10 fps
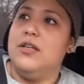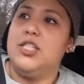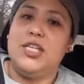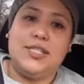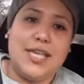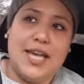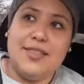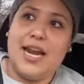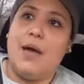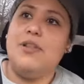She said
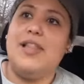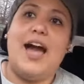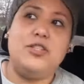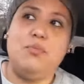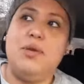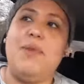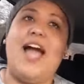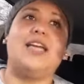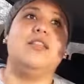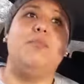that I'm allowed to be
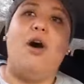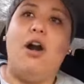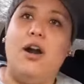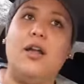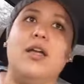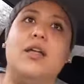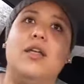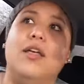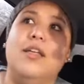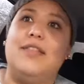back in the park.
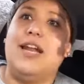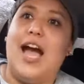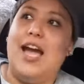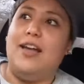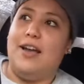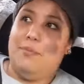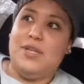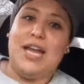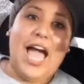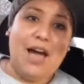That I, I
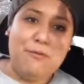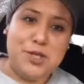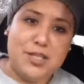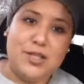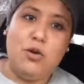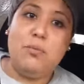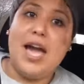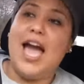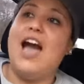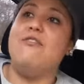mean, I have, she's told me
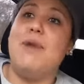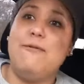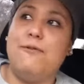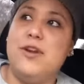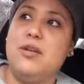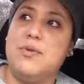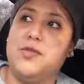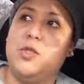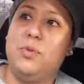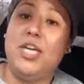I have my freedom of
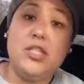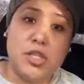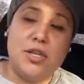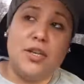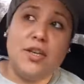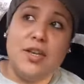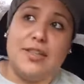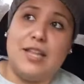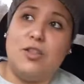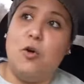speech,
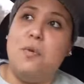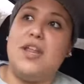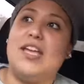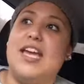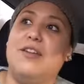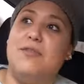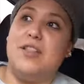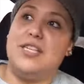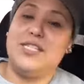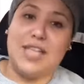that nobody can
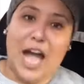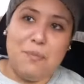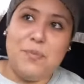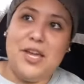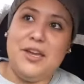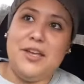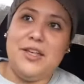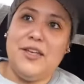really stop me.